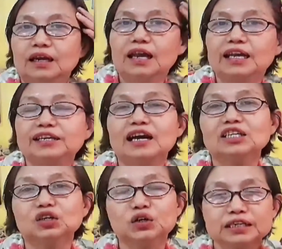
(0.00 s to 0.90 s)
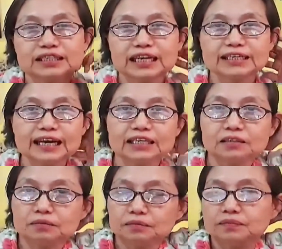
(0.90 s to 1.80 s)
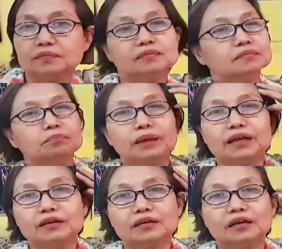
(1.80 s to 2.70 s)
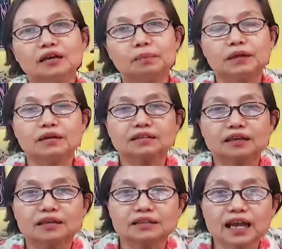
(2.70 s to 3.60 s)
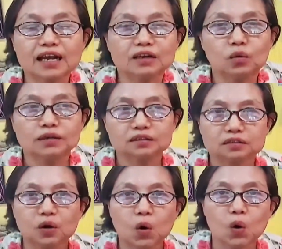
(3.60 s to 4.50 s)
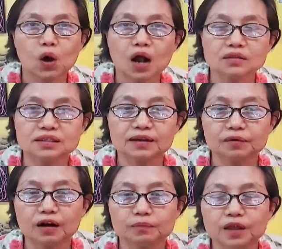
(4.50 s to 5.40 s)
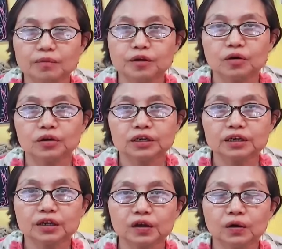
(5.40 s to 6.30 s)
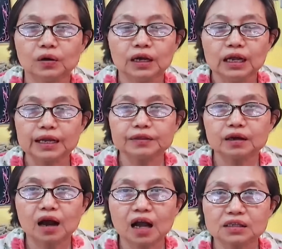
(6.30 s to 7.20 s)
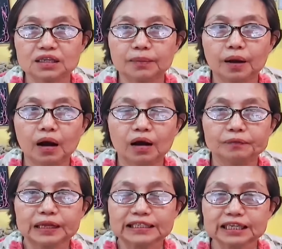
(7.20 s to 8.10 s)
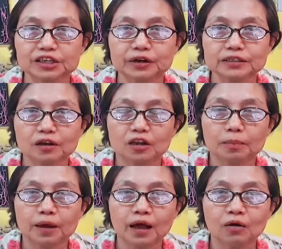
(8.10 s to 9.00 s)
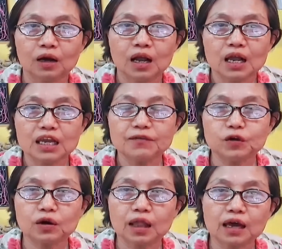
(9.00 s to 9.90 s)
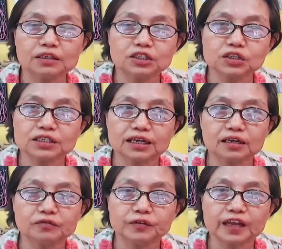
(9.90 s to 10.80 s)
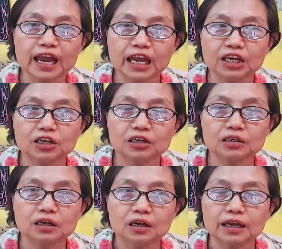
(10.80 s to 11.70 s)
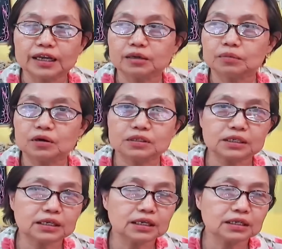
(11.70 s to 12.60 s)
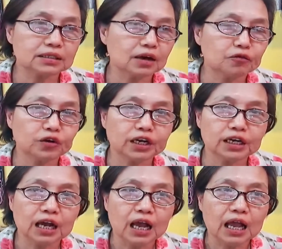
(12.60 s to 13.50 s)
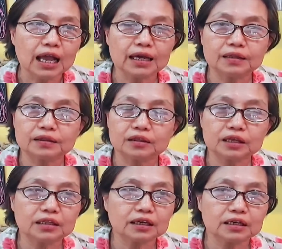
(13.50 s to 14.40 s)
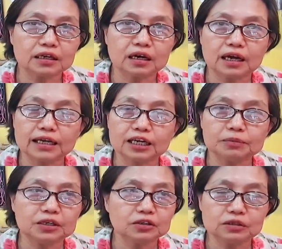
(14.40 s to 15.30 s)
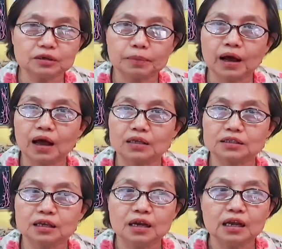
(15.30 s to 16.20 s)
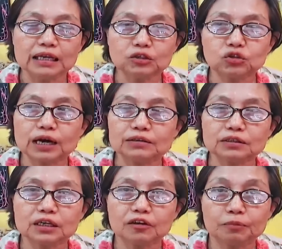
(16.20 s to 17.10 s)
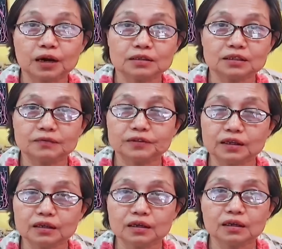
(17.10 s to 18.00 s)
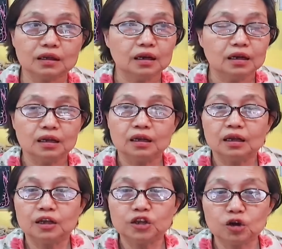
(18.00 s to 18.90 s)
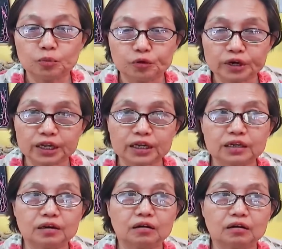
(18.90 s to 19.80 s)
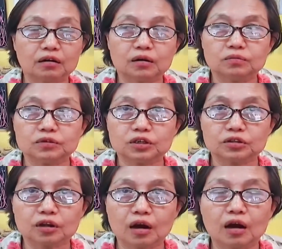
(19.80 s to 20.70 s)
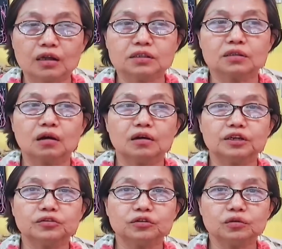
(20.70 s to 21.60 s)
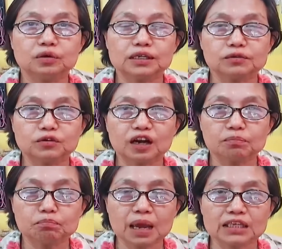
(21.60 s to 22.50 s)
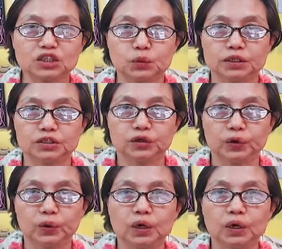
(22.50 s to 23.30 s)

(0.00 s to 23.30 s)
And I couldn't say that better because I exactly what the whole concept of Nam-myoho-renge-kyo and the concept of the secret is all about. If you clouded yourself with anger, animosity, suffering, and the thing that uh, happened in the past, and you try to think of positive thinking, your brain or um, your thoughts or the universe do not match with you.